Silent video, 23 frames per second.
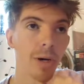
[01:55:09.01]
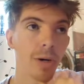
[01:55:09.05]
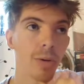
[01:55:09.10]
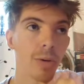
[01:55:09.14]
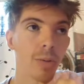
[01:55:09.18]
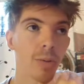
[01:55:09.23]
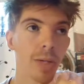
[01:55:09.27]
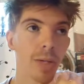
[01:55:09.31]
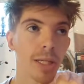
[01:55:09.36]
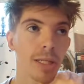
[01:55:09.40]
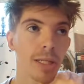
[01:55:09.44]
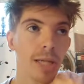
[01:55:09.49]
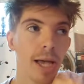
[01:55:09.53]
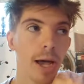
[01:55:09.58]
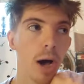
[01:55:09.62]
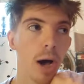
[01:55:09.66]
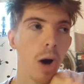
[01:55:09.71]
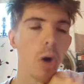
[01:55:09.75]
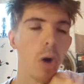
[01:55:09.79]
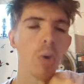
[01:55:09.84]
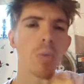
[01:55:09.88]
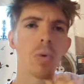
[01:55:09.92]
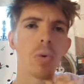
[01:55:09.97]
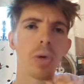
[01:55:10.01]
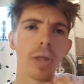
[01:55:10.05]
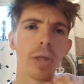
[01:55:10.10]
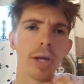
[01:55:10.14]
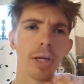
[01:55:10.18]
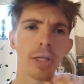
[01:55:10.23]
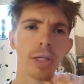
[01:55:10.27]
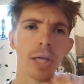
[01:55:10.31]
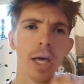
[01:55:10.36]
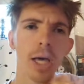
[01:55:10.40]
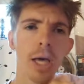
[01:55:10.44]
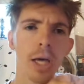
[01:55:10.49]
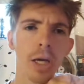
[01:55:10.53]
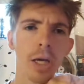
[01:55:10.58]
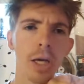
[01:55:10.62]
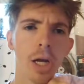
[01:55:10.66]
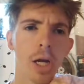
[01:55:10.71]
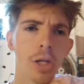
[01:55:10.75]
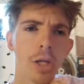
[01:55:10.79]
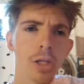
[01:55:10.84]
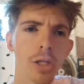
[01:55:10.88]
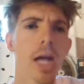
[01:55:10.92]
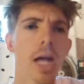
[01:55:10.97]
We say, oh well, there's you know
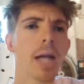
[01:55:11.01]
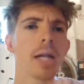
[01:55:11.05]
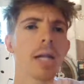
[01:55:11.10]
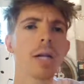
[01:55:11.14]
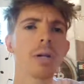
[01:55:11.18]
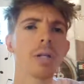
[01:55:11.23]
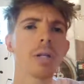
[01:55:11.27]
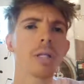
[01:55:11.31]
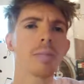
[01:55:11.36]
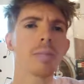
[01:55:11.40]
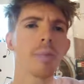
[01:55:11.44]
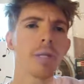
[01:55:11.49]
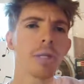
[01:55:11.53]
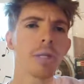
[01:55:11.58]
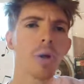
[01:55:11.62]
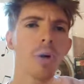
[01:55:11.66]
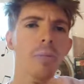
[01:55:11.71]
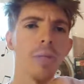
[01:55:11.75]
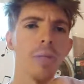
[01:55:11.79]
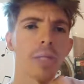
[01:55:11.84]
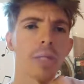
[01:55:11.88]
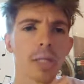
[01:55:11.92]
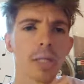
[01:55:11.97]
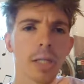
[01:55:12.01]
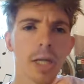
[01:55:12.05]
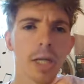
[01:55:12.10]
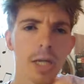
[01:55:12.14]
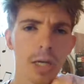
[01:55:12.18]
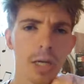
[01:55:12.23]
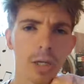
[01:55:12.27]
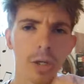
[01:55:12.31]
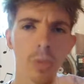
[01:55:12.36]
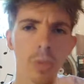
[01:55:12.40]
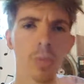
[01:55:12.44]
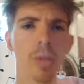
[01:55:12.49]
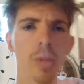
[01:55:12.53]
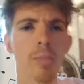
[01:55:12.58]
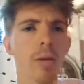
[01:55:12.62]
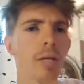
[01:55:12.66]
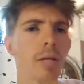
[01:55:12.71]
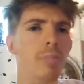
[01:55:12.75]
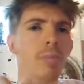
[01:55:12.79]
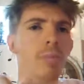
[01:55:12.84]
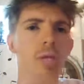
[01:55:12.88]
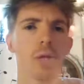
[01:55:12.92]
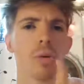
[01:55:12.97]
there's not nearly as much homelessness here, so we must
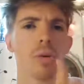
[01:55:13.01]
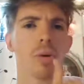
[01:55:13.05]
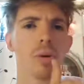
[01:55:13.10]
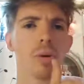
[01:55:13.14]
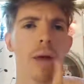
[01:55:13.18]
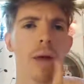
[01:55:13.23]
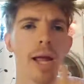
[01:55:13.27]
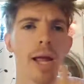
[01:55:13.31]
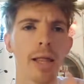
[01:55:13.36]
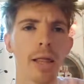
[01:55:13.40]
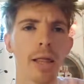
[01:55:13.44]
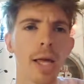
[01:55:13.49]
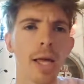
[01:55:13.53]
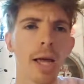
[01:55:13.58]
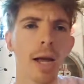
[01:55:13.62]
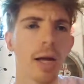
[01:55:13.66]
be doing the right thing.